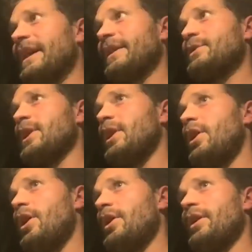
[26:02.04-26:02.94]
like there's a
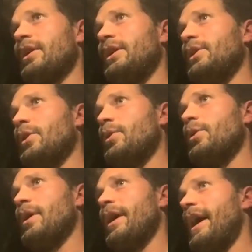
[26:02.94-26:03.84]
lot, you
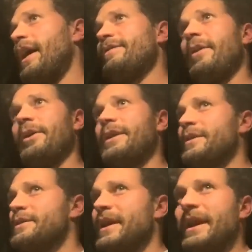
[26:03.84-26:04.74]
know, I find
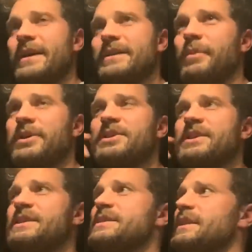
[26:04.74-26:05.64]
there as
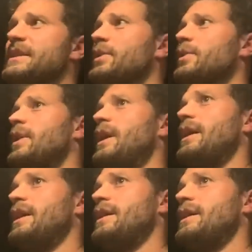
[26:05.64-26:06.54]
much as, you know,
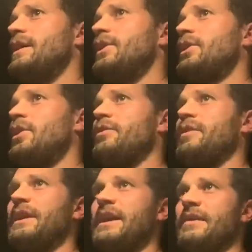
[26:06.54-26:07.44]
I you can
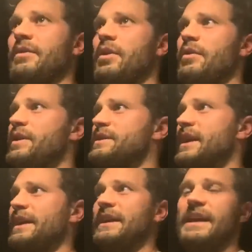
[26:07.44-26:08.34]
often give off
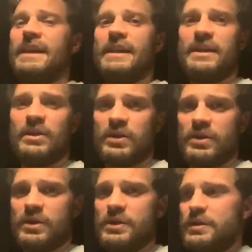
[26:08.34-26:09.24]
this idea that
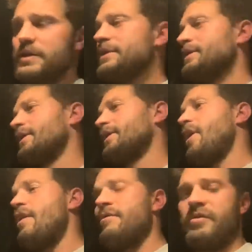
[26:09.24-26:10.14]
you're
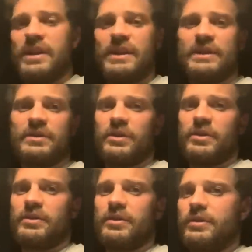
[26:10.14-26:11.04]
confident
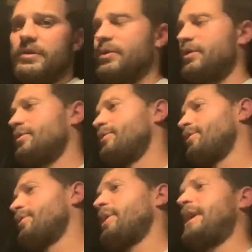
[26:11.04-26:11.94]
or
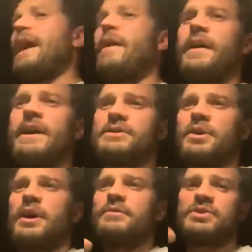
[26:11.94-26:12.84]

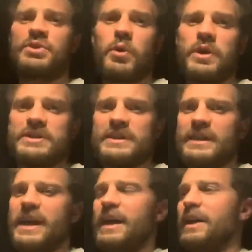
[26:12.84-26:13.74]
gregarious or have stories to
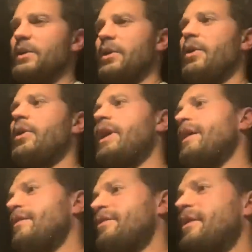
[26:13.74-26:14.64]
tell or, or
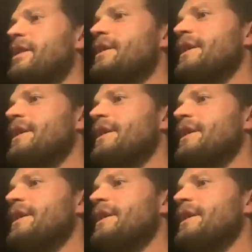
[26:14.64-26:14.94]
have